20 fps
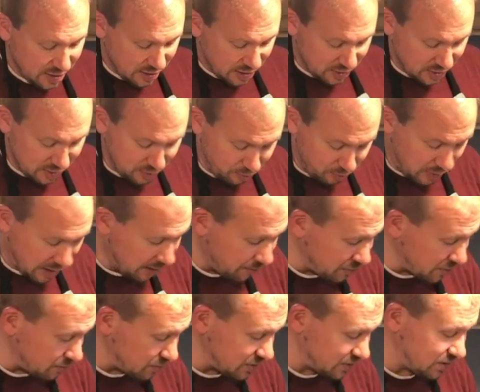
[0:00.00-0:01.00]
then pop
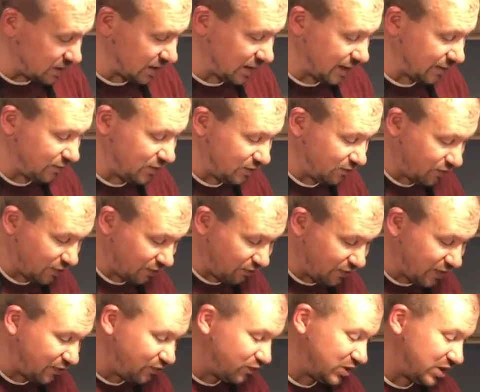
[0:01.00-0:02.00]
them into the oven for
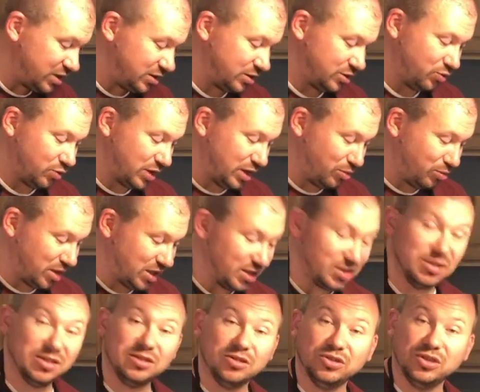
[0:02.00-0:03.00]
15 to 20 minutes
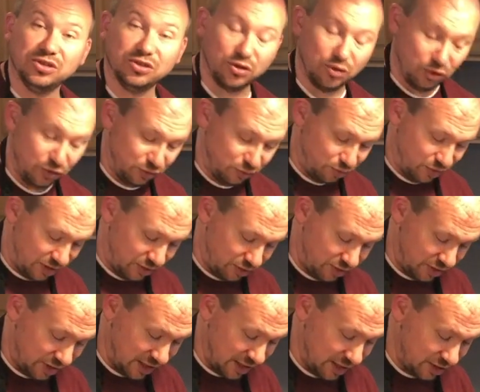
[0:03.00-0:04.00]
until just golden brown
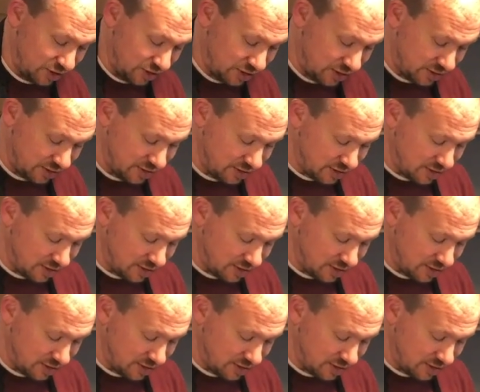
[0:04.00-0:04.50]
on the edges.